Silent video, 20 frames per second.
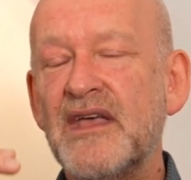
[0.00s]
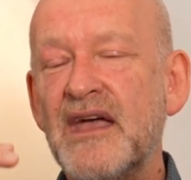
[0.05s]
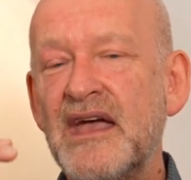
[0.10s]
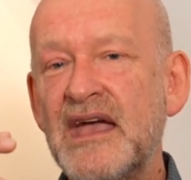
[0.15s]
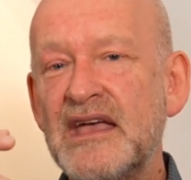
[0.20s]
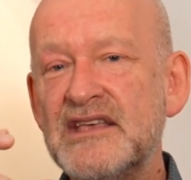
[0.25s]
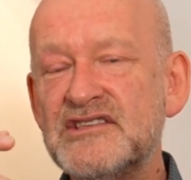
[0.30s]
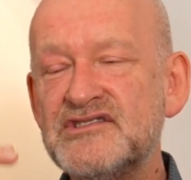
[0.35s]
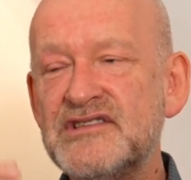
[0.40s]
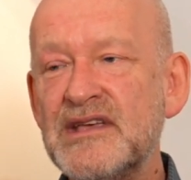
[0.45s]

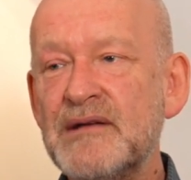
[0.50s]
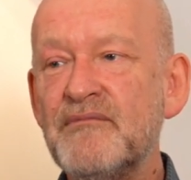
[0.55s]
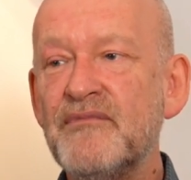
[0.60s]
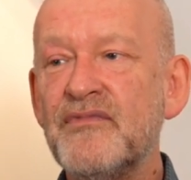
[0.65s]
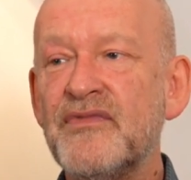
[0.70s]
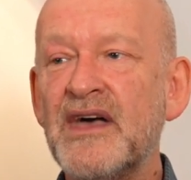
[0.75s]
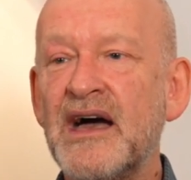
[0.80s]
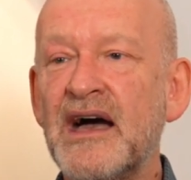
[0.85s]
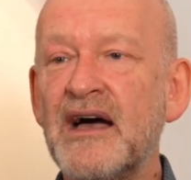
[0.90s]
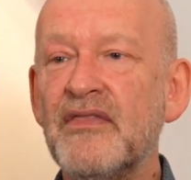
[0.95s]
it
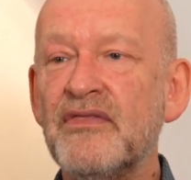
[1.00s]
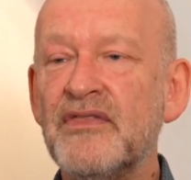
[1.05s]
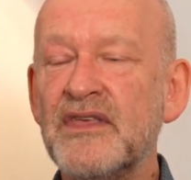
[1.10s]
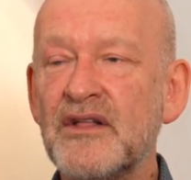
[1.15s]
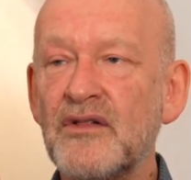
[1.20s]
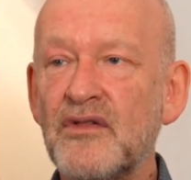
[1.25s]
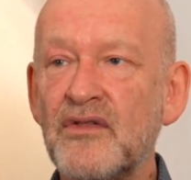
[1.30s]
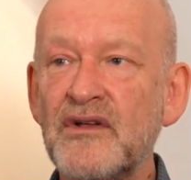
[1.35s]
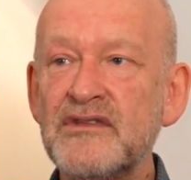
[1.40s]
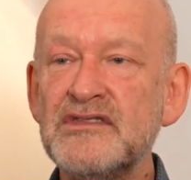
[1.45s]
seemed that the
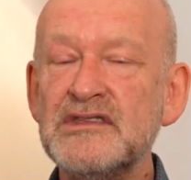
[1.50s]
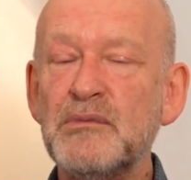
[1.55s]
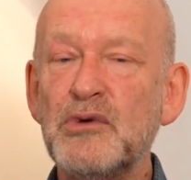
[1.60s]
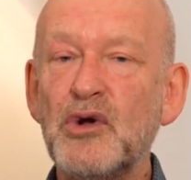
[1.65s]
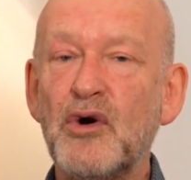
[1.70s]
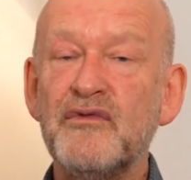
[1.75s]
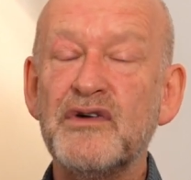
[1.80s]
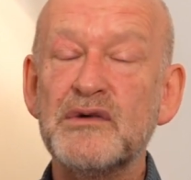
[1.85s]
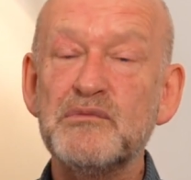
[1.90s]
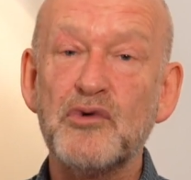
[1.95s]
Lindemann
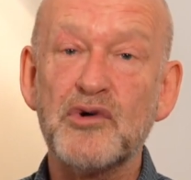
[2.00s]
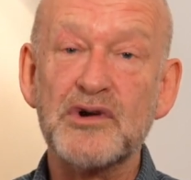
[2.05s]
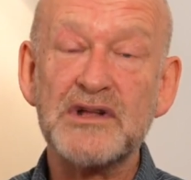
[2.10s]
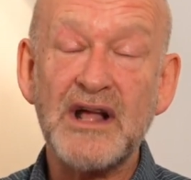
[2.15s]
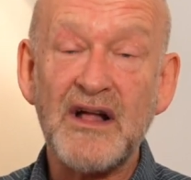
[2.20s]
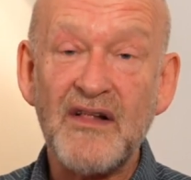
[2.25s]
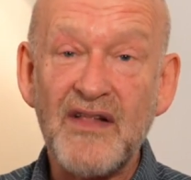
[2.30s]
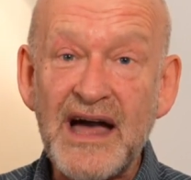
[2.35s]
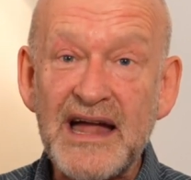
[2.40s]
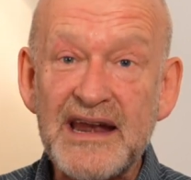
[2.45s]
offered more
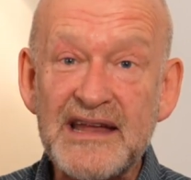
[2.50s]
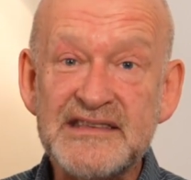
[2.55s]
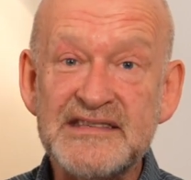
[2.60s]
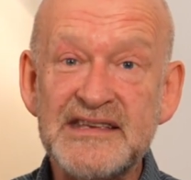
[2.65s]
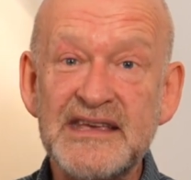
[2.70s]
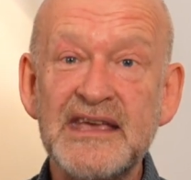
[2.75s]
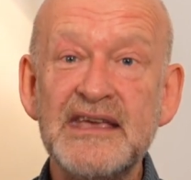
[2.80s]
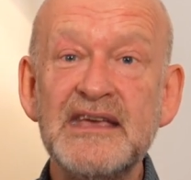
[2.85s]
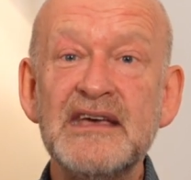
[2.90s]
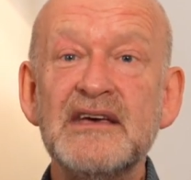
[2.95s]

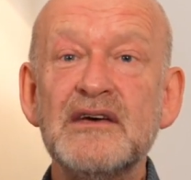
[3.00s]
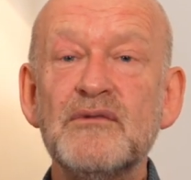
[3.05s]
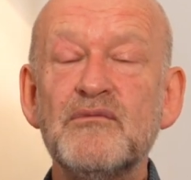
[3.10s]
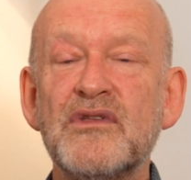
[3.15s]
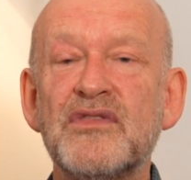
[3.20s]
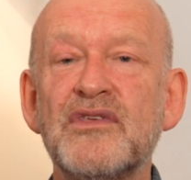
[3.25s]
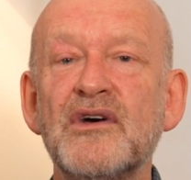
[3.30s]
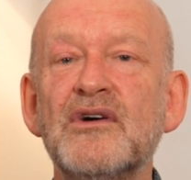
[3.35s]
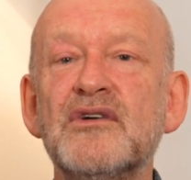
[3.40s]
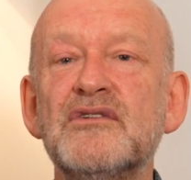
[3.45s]
clarity
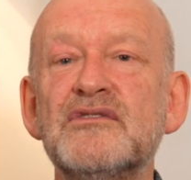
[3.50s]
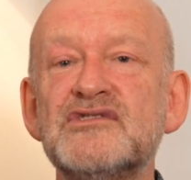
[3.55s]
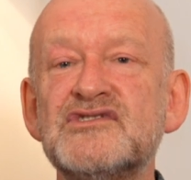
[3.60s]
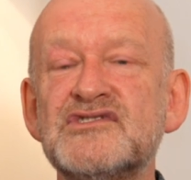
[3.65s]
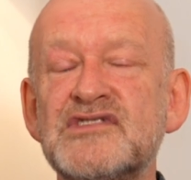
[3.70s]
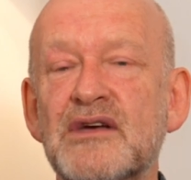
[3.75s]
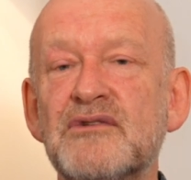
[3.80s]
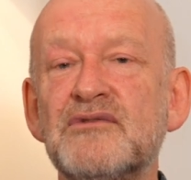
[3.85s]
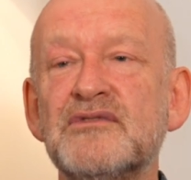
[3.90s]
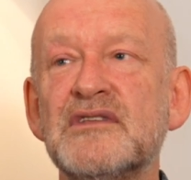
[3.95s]
without
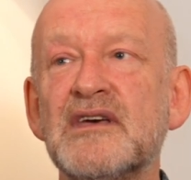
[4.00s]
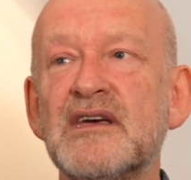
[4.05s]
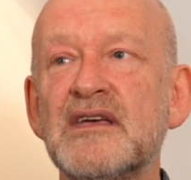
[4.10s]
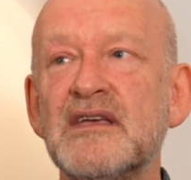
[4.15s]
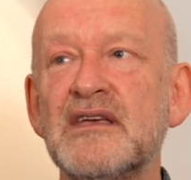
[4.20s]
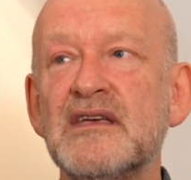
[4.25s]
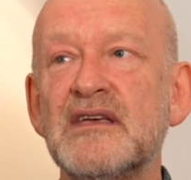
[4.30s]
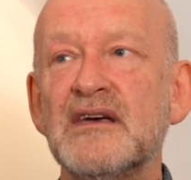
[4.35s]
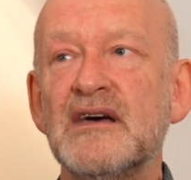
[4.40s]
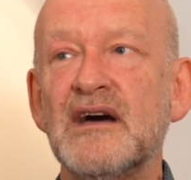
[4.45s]

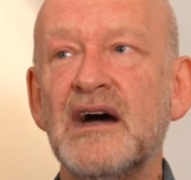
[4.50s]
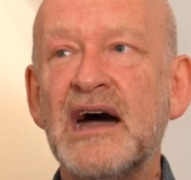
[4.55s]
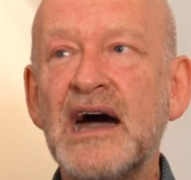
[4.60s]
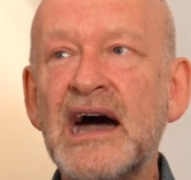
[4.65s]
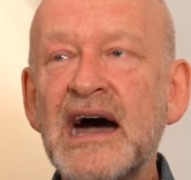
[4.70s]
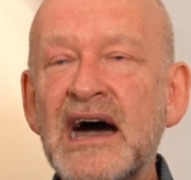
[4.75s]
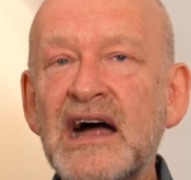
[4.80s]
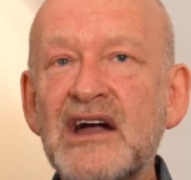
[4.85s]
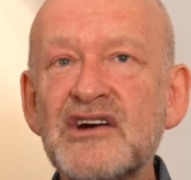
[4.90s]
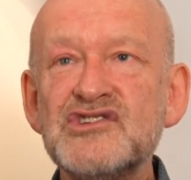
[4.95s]
sounding
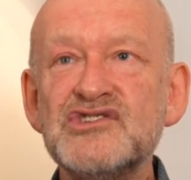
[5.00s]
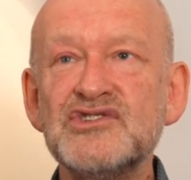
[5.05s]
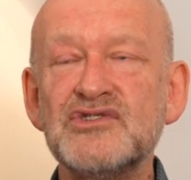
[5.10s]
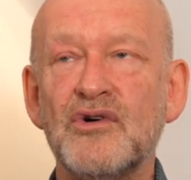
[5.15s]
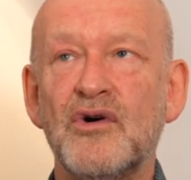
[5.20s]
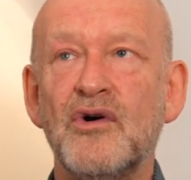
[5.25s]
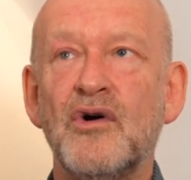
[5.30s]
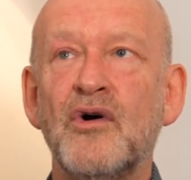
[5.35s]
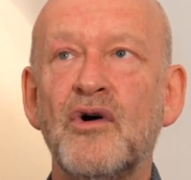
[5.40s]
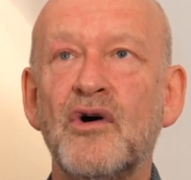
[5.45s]
harsh
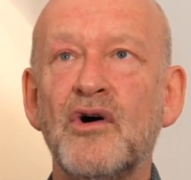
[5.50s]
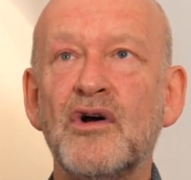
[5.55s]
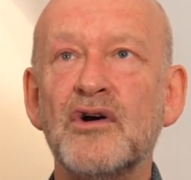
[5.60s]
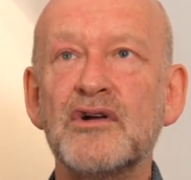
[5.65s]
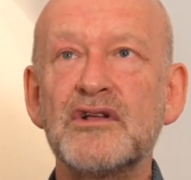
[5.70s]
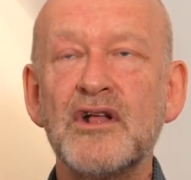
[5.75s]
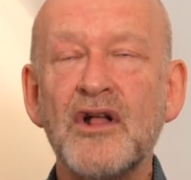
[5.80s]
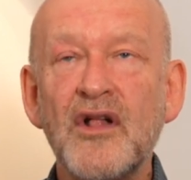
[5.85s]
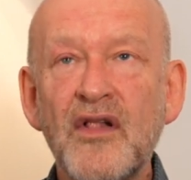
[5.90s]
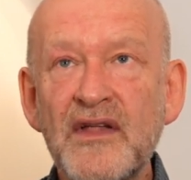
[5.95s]

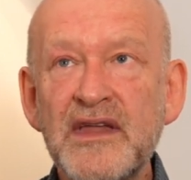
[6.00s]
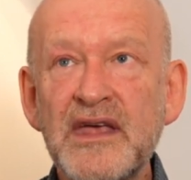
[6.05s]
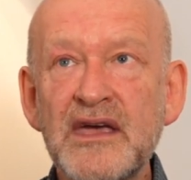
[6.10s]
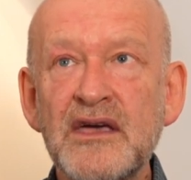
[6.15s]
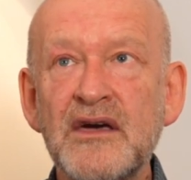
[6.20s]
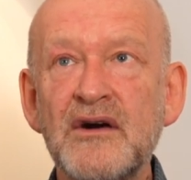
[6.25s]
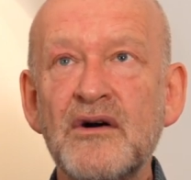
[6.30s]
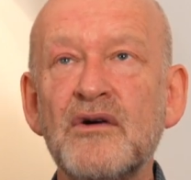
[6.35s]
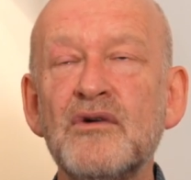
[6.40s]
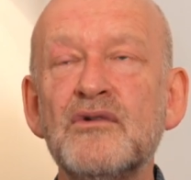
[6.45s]
or
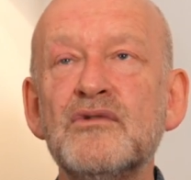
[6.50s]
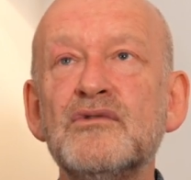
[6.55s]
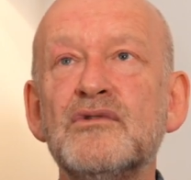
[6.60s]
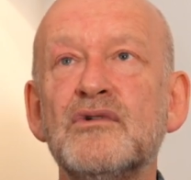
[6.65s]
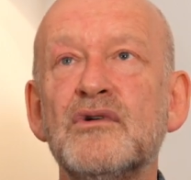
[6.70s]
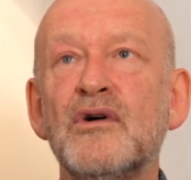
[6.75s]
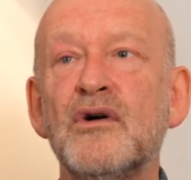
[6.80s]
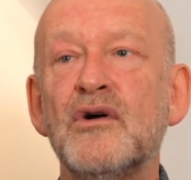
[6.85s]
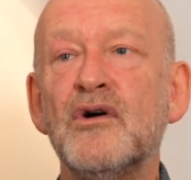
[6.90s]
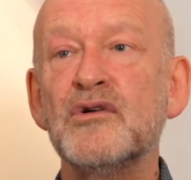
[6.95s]
clinical
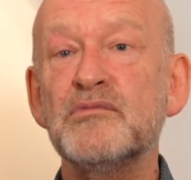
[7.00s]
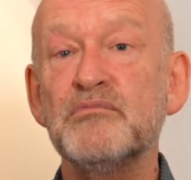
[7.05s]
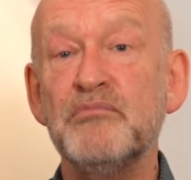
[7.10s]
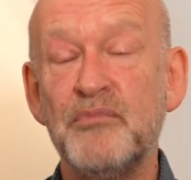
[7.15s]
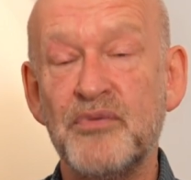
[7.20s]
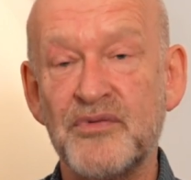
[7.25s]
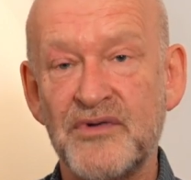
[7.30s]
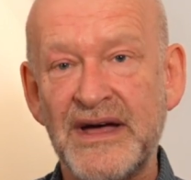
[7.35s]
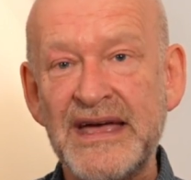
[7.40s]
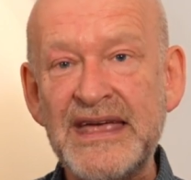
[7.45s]
or
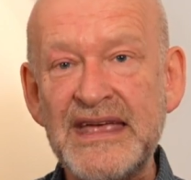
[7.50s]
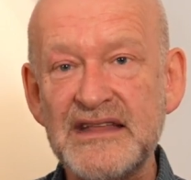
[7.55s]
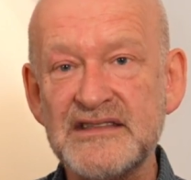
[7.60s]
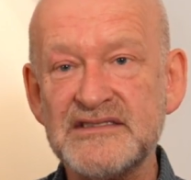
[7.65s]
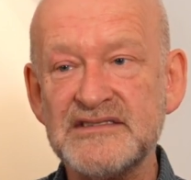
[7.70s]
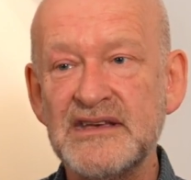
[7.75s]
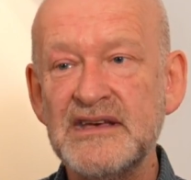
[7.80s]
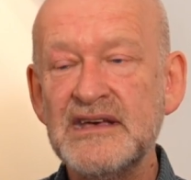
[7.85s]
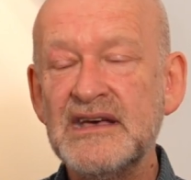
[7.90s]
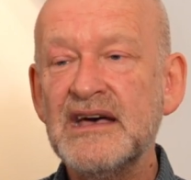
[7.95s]

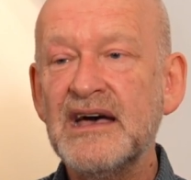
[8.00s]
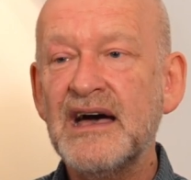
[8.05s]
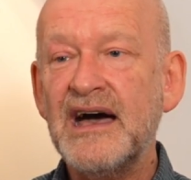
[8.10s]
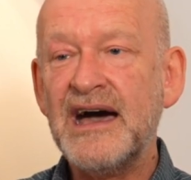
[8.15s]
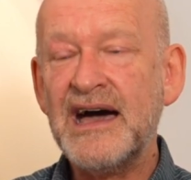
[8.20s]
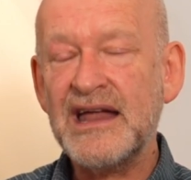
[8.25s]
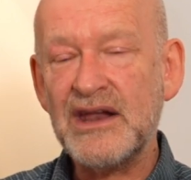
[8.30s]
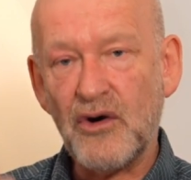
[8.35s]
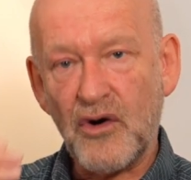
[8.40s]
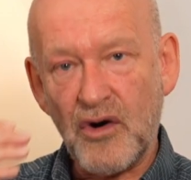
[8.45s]
bright,
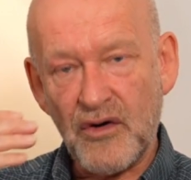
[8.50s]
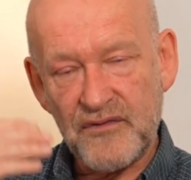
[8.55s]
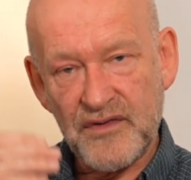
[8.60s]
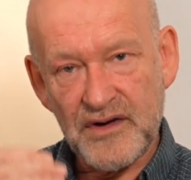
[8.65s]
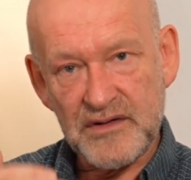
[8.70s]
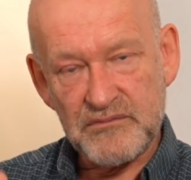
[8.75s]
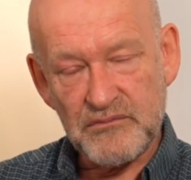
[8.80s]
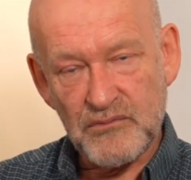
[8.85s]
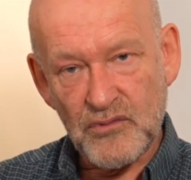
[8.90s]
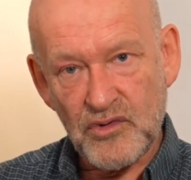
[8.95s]
and it
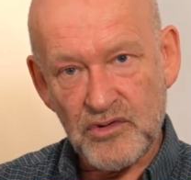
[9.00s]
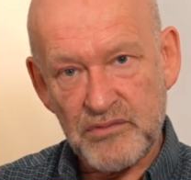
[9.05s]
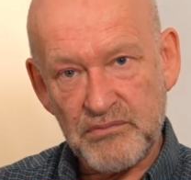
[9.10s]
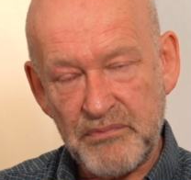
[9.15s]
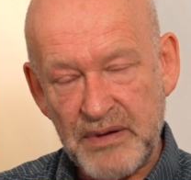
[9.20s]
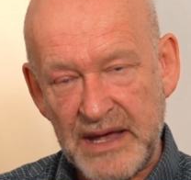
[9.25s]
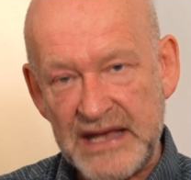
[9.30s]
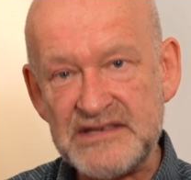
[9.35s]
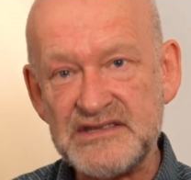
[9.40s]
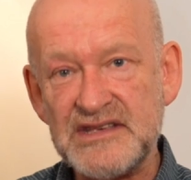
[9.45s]
offered more
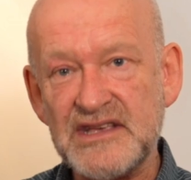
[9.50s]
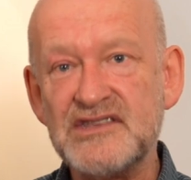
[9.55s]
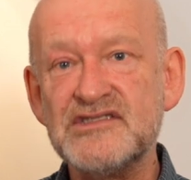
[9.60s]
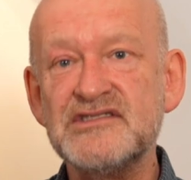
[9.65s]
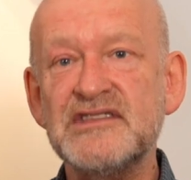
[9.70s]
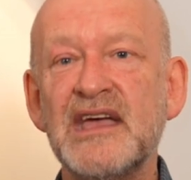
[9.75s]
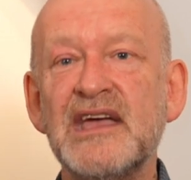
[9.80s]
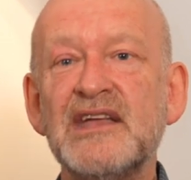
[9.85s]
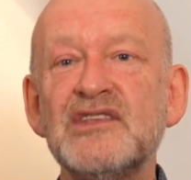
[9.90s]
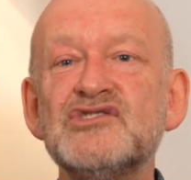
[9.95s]
bass
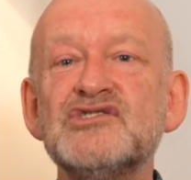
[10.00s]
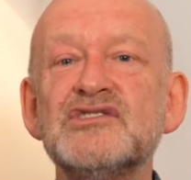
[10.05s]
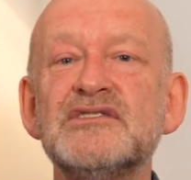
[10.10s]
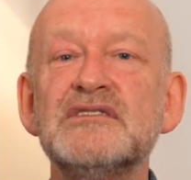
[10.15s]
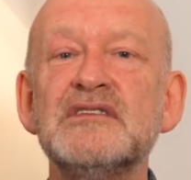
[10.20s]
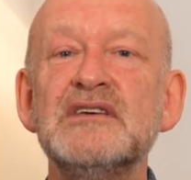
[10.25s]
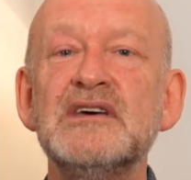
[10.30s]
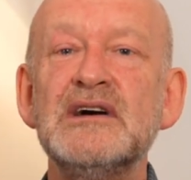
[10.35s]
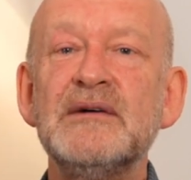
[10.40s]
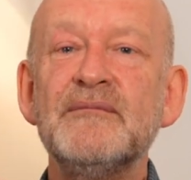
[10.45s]
extension